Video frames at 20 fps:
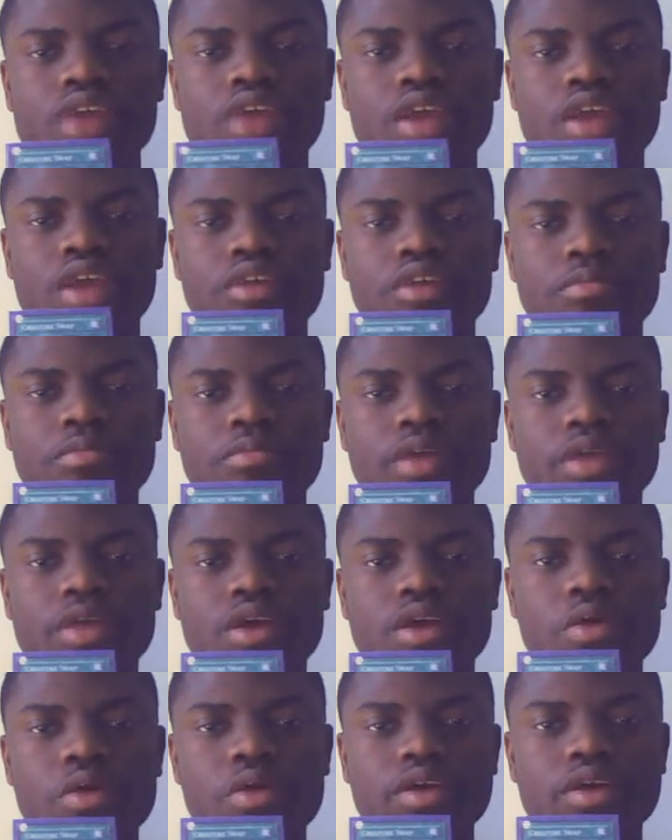end up like
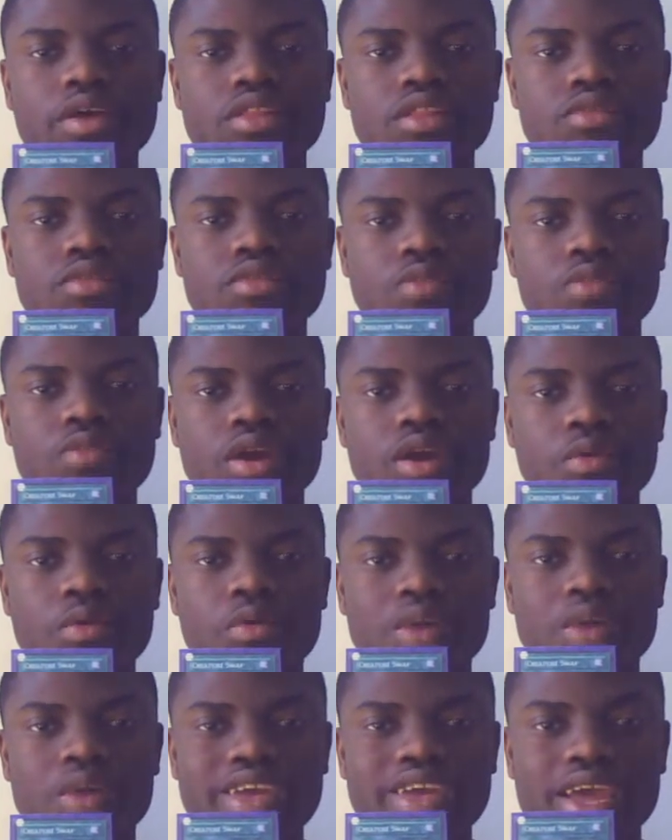going into
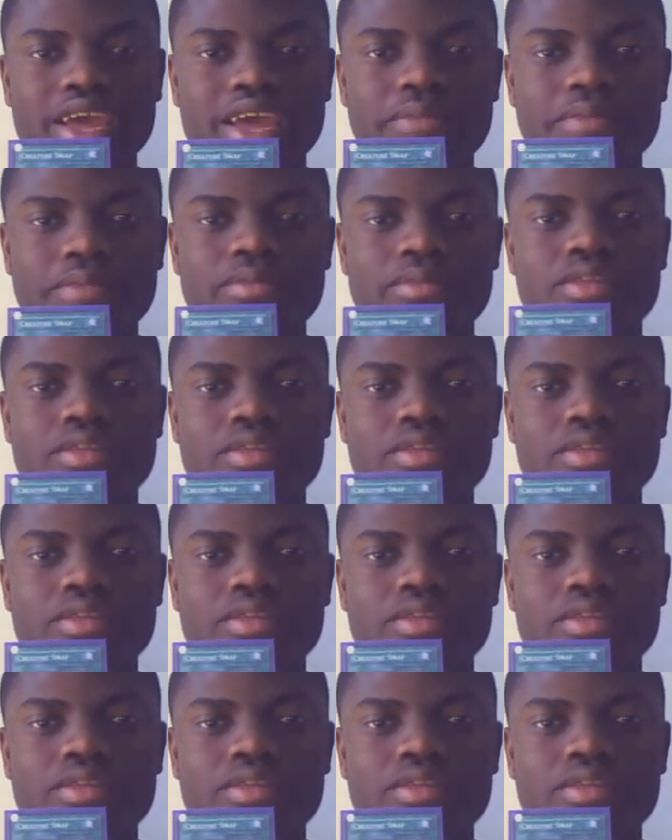one-on-one games